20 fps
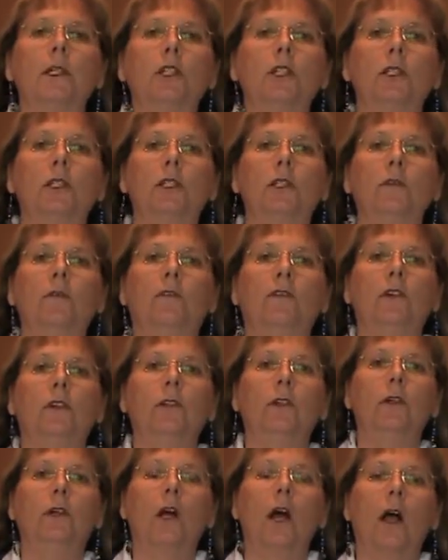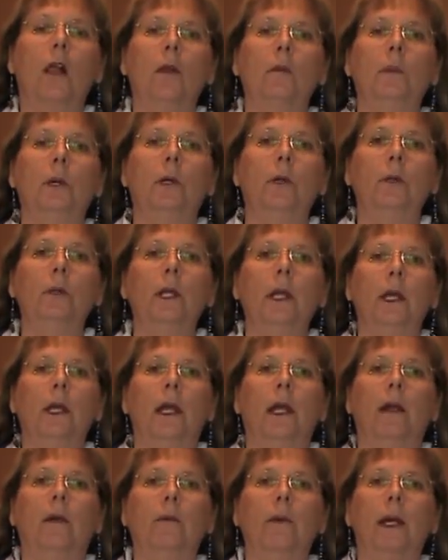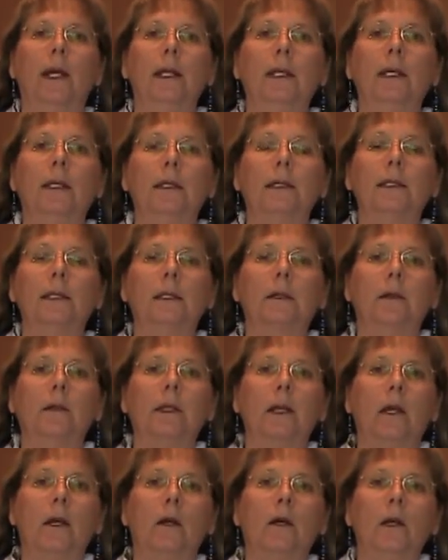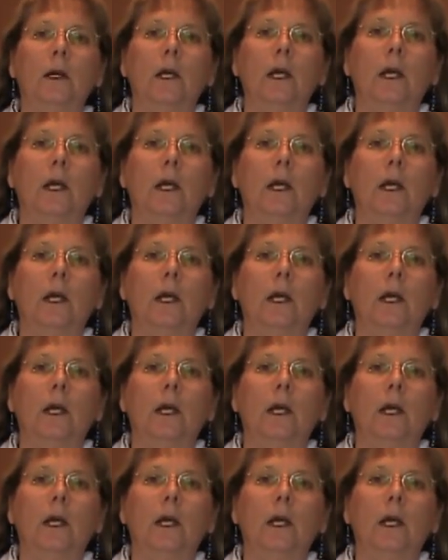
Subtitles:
It's just you feel your collarbone, and right in the center there,